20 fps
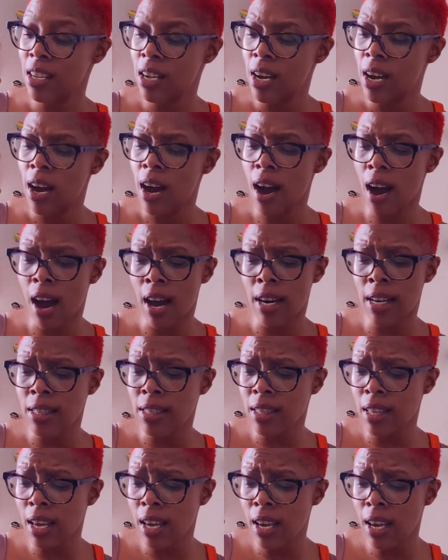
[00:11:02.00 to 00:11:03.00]

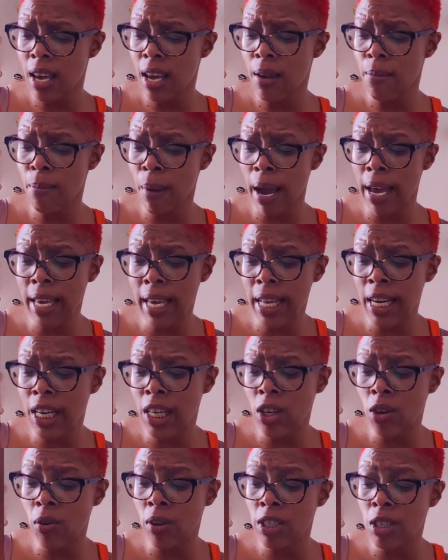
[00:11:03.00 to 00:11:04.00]
Honestly, it might get
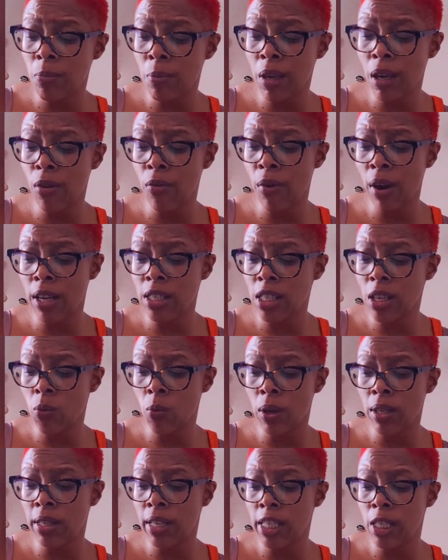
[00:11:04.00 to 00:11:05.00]
annoying to be around
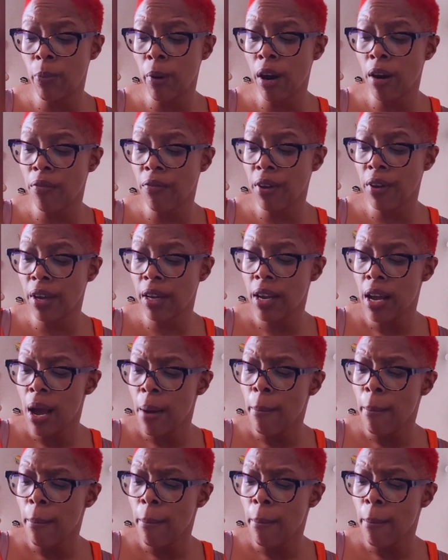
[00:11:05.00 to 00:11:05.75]
someone this perfect,